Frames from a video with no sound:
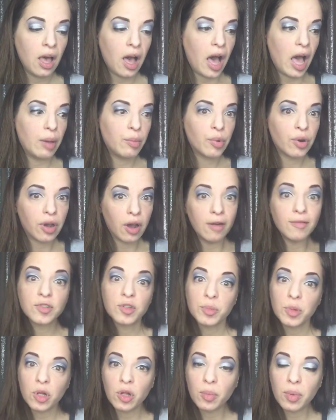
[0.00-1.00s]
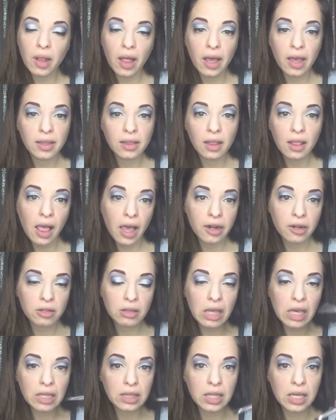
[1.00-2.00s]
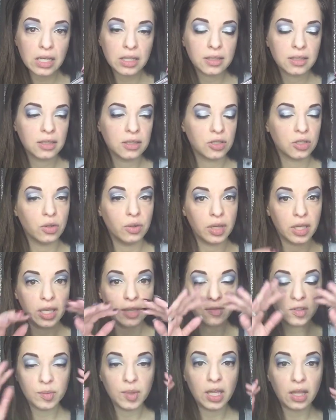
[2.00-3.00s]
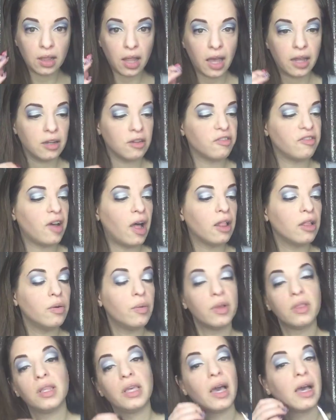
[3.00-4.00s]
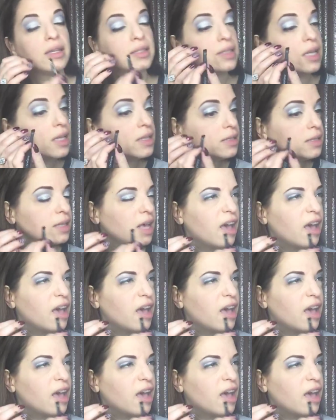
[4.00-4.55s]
I'm more comfortable applying the liner like this, so it gives me a line to follow with the EyeSense.